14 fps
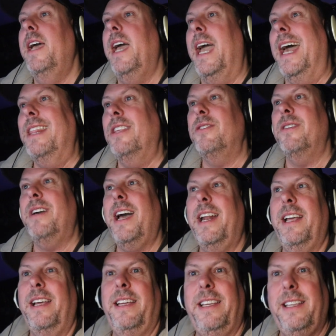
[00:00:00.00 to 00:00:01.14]
And this will kind
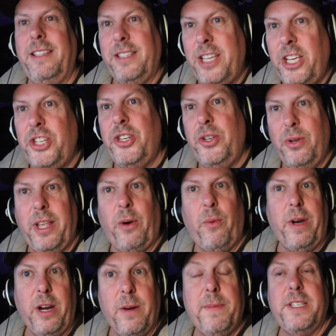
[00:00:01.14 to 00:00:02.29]
of teach you like
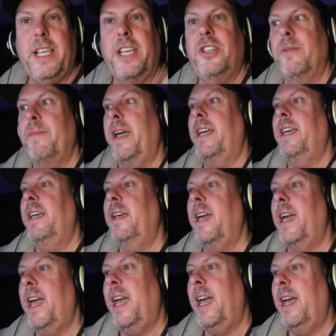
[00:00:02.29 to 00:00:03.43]
what your mistakes you're making,
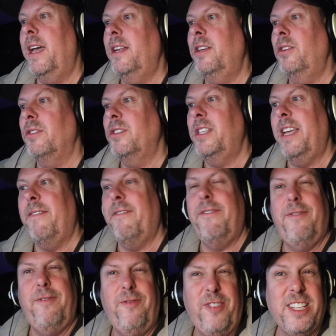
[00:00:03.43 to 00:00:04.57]
and you'll see it
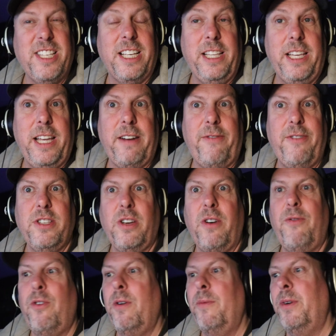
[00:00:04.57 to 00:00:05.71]
physically in a physical
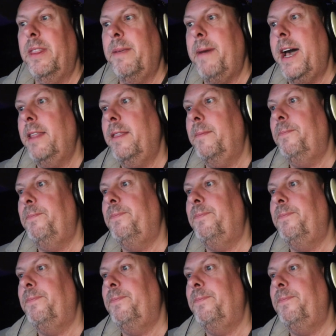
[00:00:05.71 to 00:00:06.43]
form with the math.